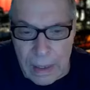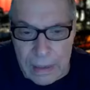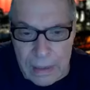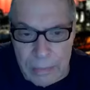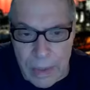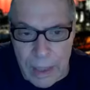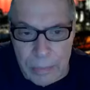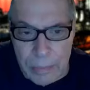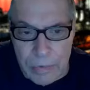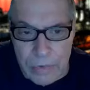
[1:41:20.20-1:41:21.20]
and it may
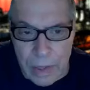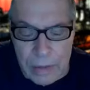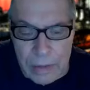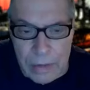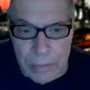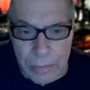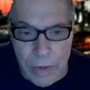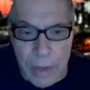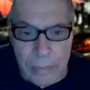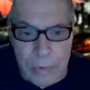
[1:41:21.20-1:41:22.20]
present a
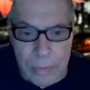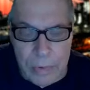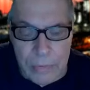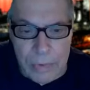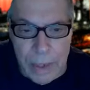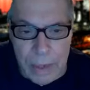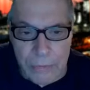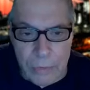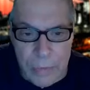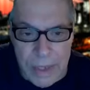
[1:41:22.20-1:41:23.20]
problem of
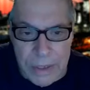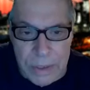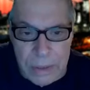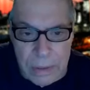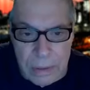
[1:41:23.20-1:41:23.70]
confirmation